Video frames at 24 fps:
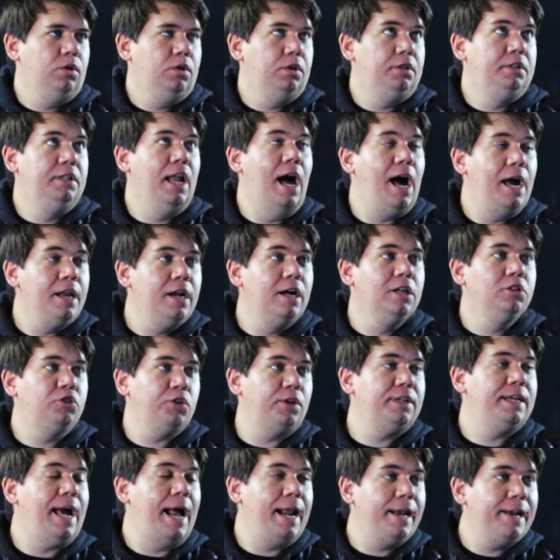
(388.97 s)

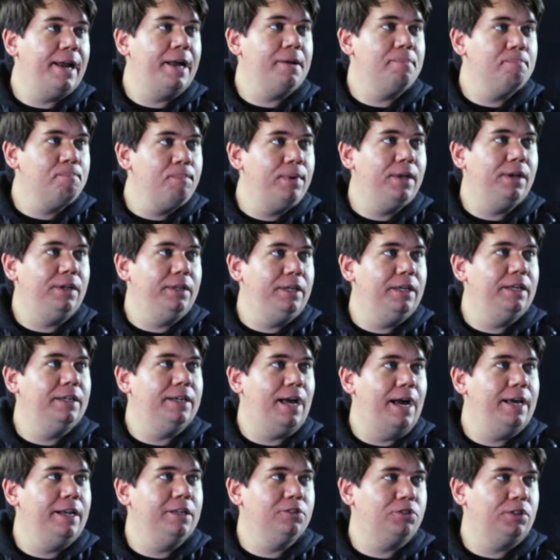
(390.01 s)

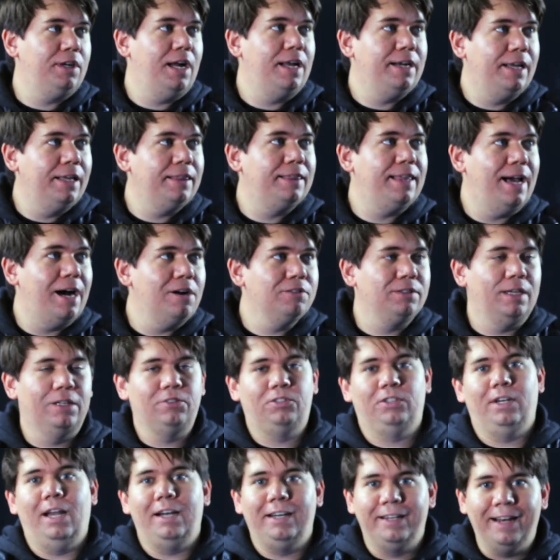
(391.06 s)

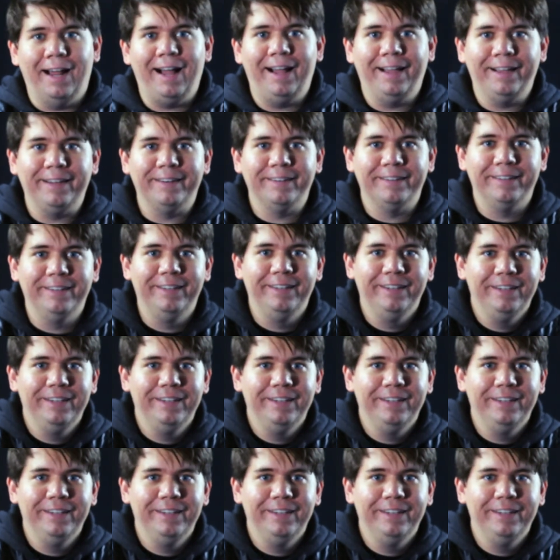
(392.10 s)
999,999,999.